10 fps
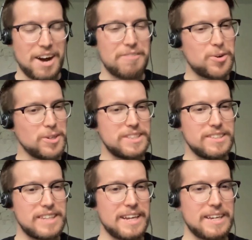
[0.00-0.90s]
Of course, this
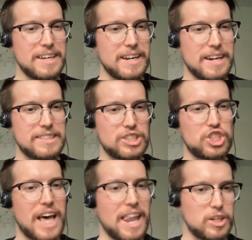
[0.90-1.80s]
is like a
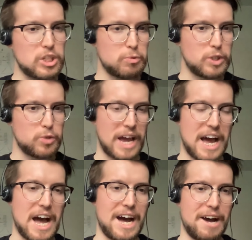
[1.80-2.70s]
challenge which we
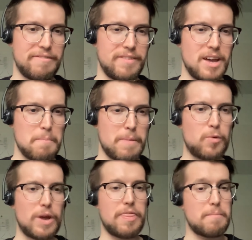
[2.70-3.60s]
have,
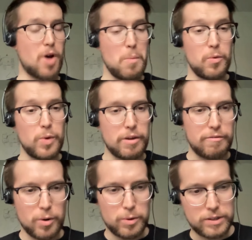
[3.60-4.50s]
but at the moment we are
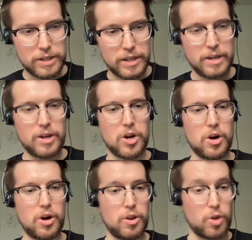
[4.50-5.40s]
focusing
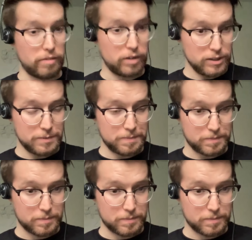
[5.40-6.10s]
on novels.